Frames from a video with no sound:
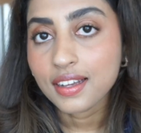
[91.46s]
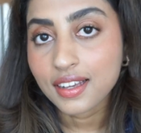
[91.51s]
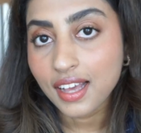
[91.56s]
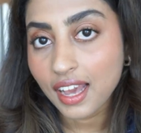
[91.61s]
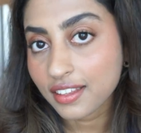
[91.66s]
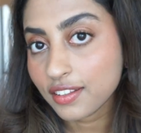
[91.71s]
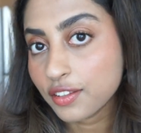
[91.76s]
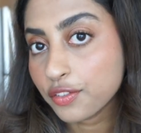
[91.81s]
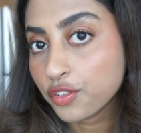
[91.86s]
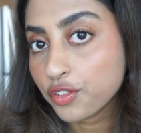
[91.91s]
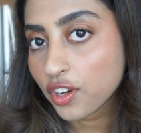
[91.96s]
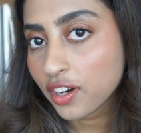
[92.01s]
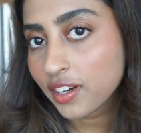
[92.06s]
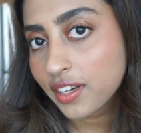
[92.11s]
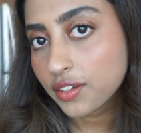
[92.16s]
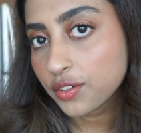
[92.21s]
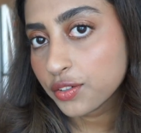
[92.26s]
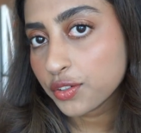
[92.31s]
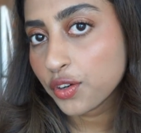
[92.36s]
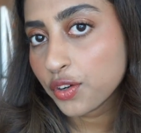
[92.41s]
Guys, if you're
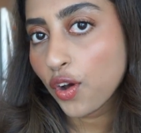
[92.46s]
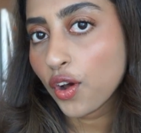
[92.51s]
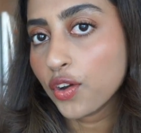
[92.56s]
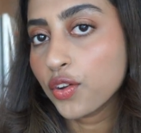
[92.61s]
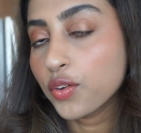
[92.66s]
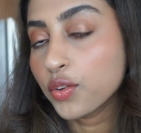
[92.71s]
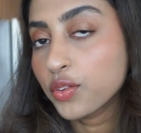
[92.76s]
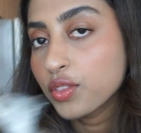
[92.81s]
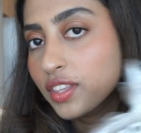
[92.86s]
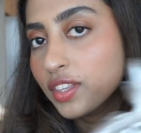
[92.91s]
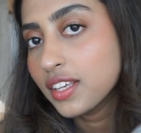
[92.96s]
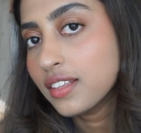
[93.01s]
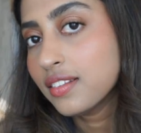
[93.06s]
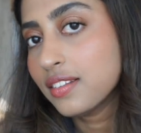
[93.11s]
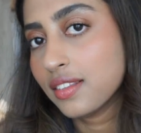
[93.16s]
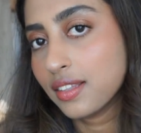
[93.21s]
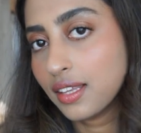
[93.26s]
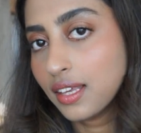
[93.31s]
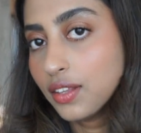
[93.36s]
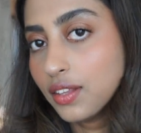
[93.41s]
in Toronto, this
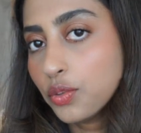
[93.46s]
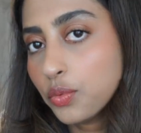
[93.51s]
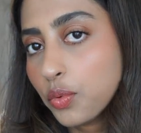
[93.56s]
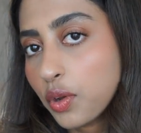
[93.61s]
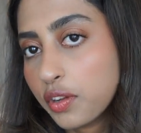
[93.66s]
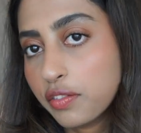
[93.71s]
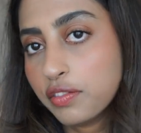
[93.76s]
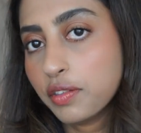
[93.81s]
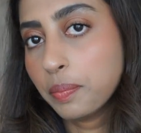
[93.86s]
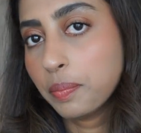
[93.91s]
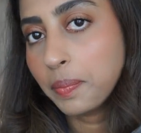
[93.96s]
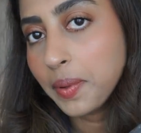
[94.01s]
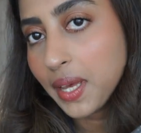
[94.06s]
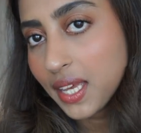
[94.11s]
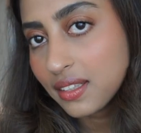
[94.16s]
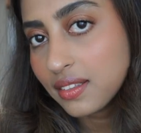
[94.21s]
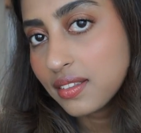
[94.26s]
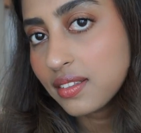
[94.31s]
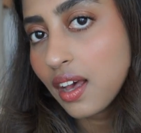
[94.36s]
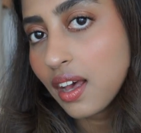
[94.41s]
is one of the
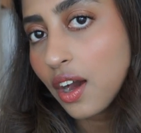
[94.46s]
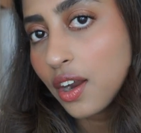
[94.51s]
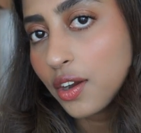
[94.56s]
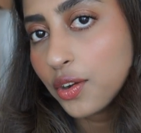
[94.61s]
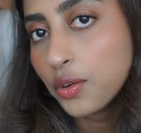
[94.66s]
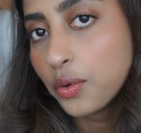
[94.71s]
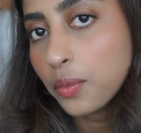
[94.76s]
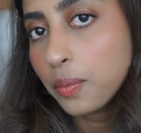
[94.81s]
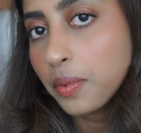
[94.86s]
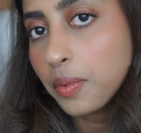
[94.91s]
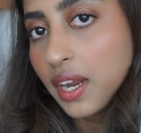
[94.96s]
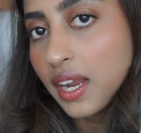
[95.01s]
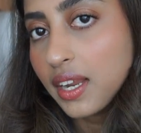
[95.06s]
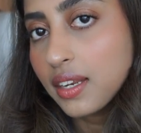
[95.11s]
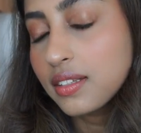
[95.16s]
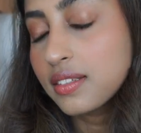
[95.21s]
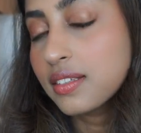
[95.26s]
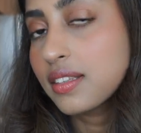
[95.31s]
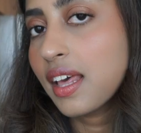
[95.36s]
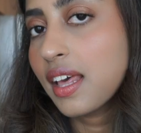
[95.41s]
best sourdough
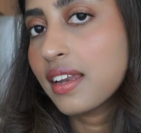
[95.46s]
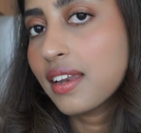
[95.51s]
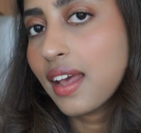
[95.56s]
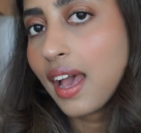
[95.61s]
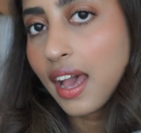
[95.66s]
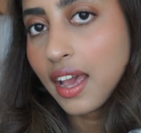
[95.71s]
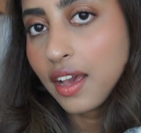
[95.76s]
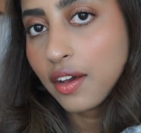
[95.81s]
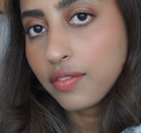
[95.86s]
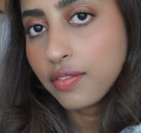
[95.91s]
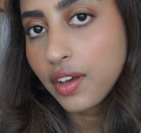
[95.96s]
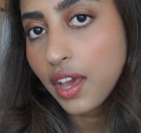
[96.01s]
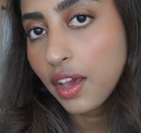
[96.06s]
breads that I have